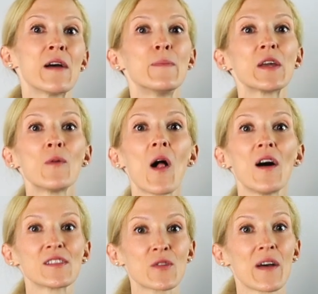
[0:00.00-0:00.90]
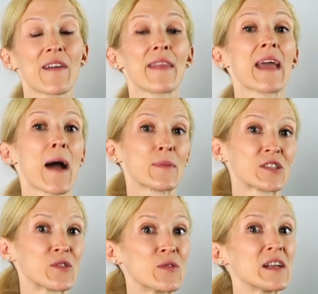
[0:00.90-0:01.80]
but you will also have had the
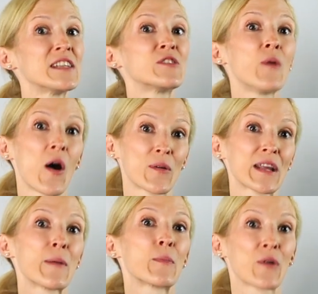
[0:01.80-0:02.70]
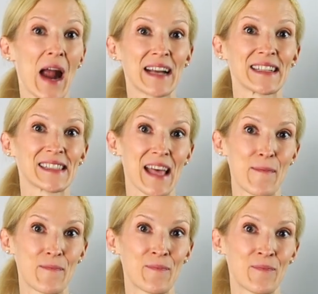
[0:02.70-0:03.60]
opportunity to already practice
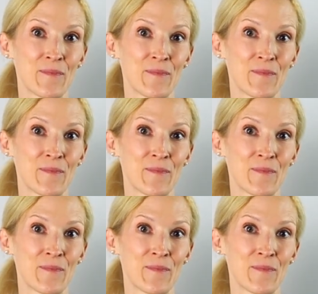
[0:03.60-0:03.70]
them.